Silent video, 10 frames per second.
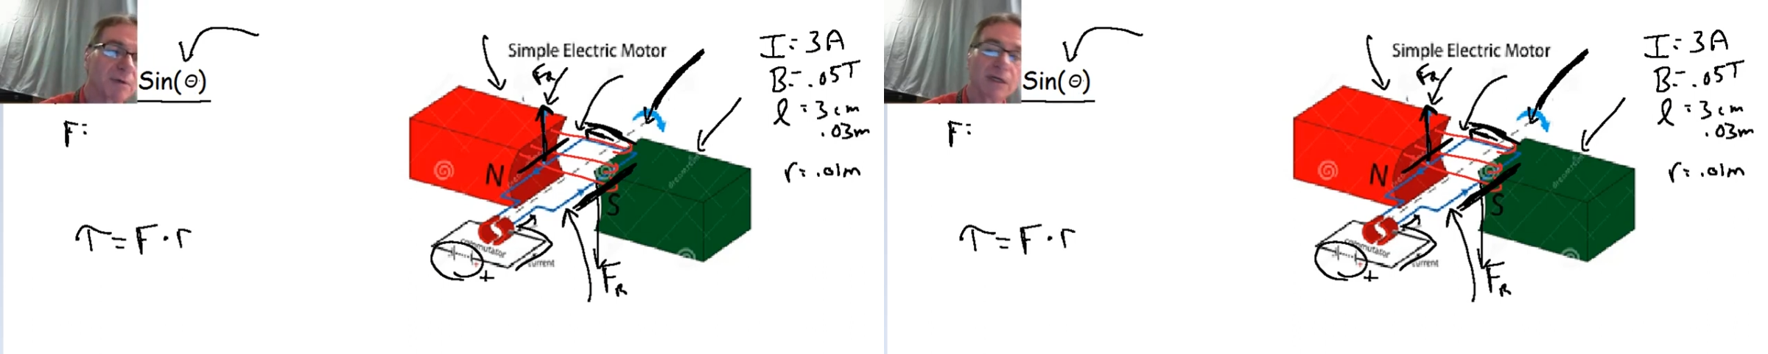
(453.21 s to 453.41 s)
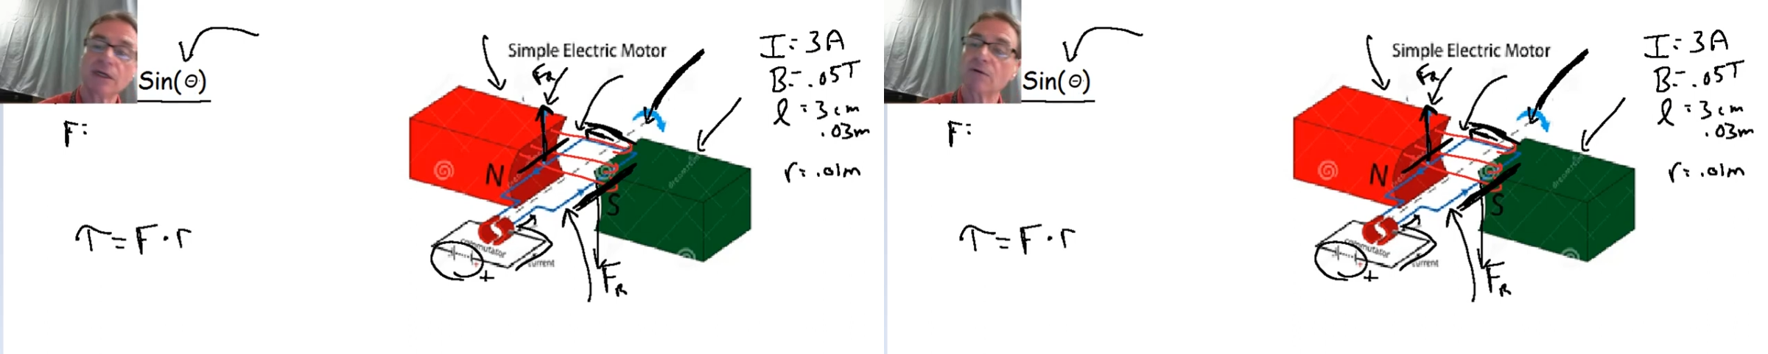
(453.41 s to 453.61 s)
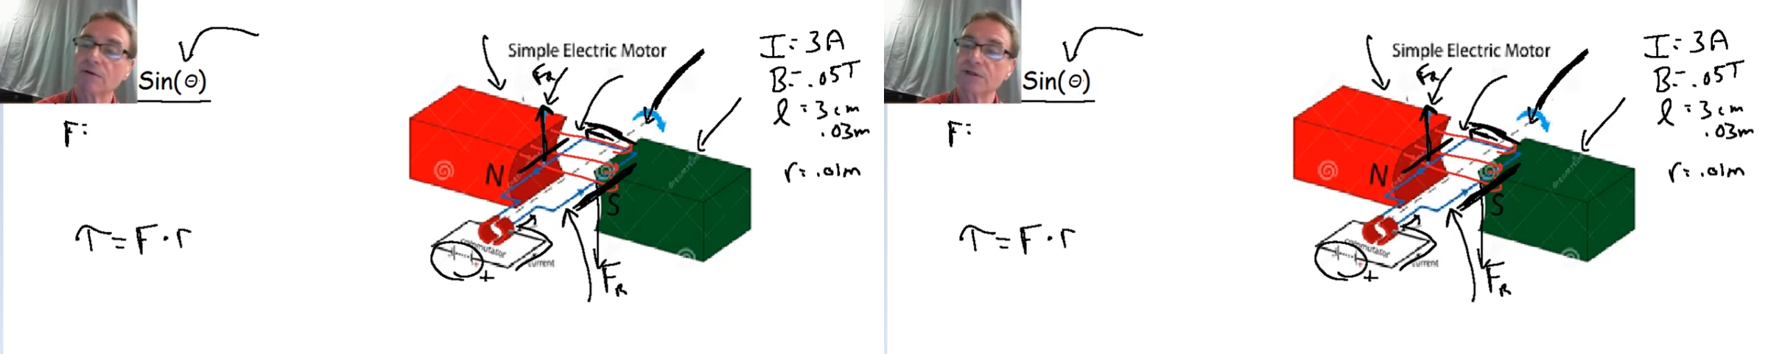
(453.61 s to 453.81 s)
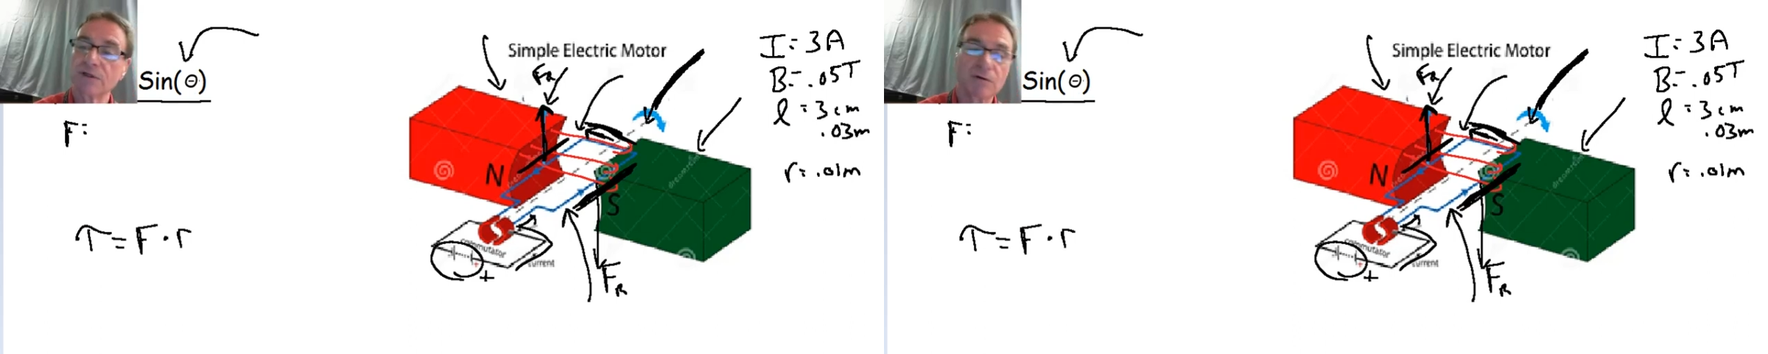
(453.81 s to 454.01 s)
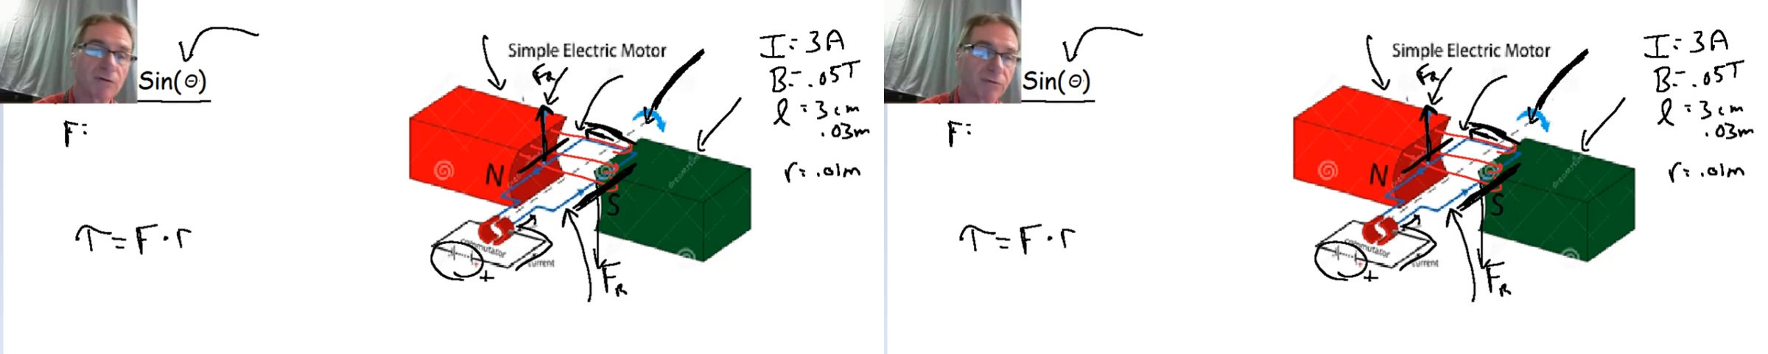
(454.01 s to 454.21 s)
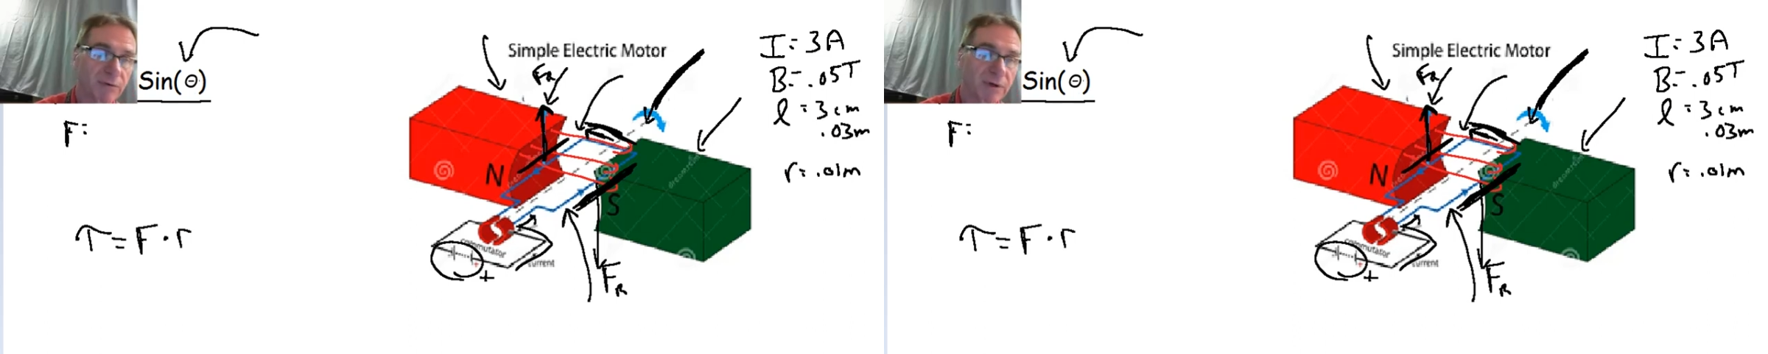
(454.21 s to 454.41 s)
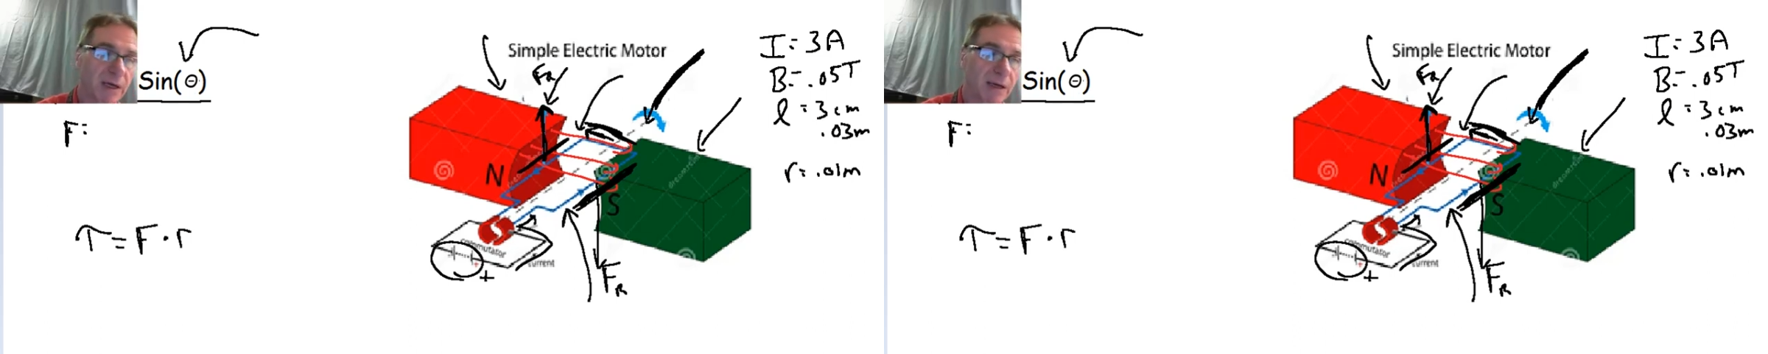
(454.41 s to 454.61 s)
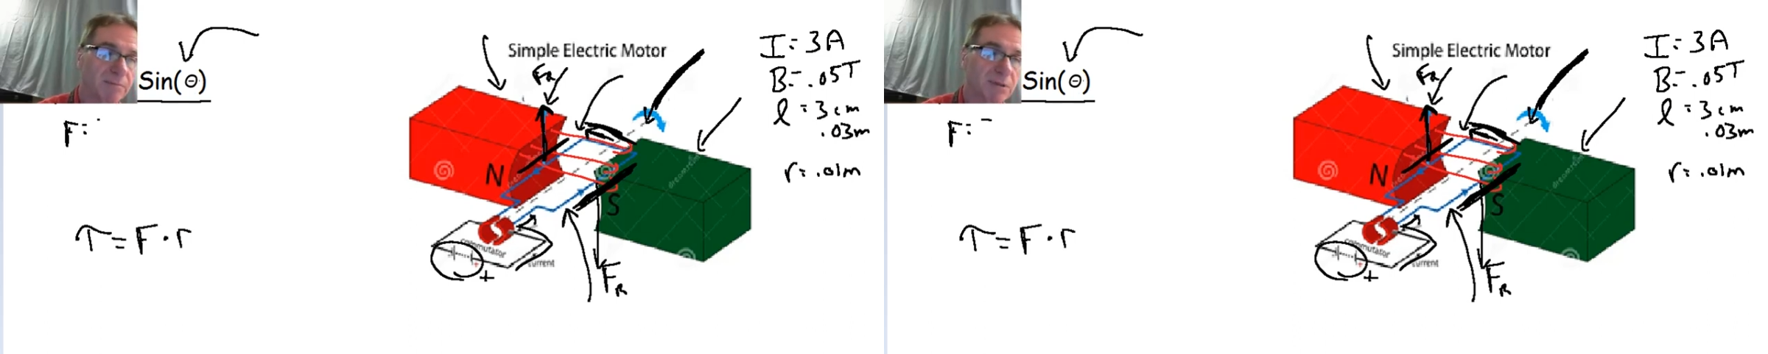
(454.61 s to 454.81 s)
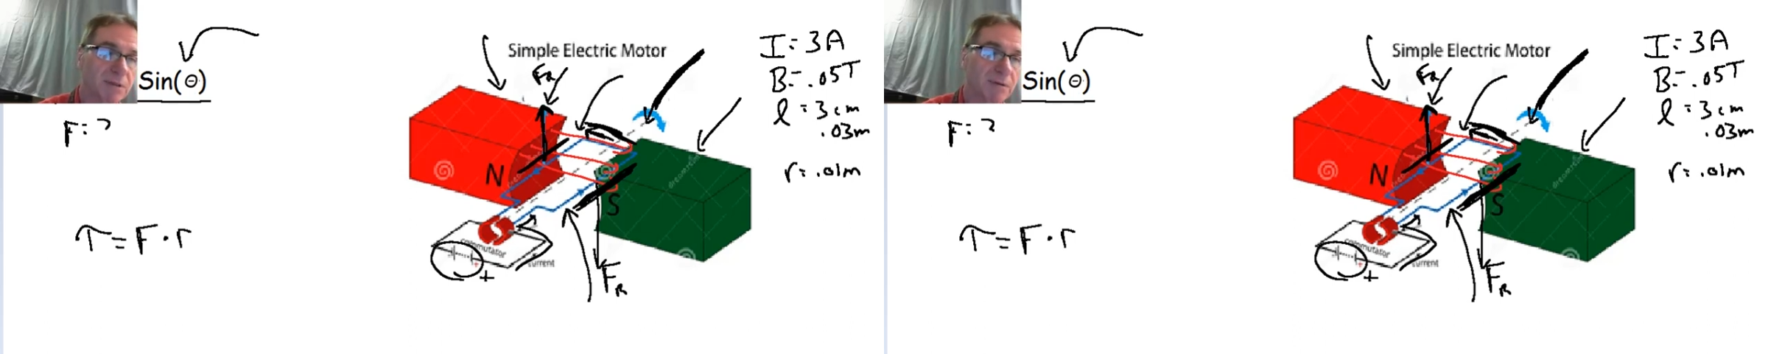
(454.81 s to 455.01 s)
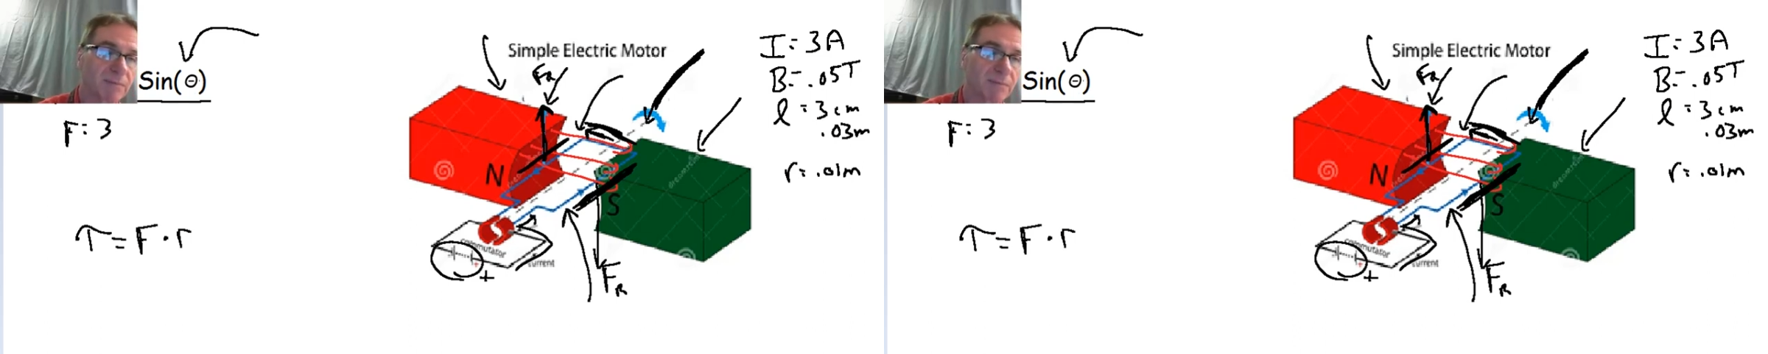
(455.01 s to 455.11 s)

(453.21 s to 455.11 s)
be equal to 3 amps